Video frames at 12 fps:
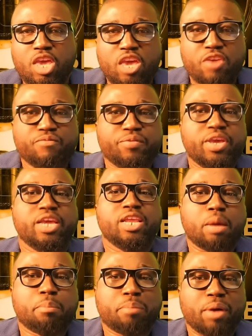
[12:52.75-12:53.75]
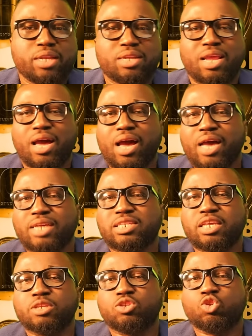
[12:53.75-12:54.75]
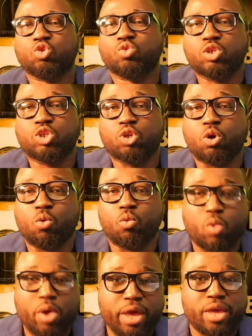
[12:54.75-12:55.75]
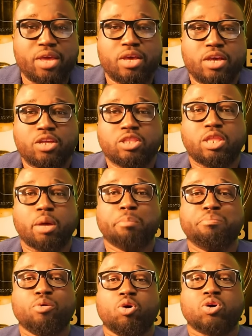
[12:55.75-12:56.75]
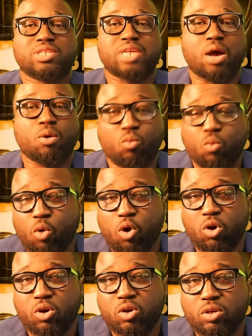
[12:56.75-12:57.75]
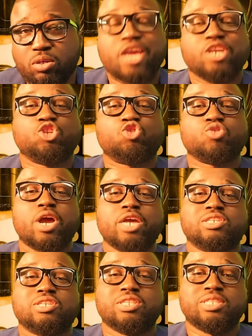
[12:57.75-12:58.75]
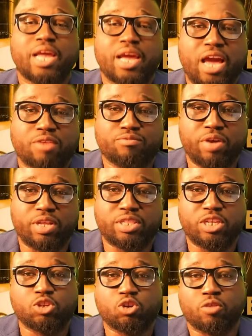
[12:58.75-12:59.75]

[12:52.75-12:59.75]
if either partner has a situation where the boss at work is trying to take advantage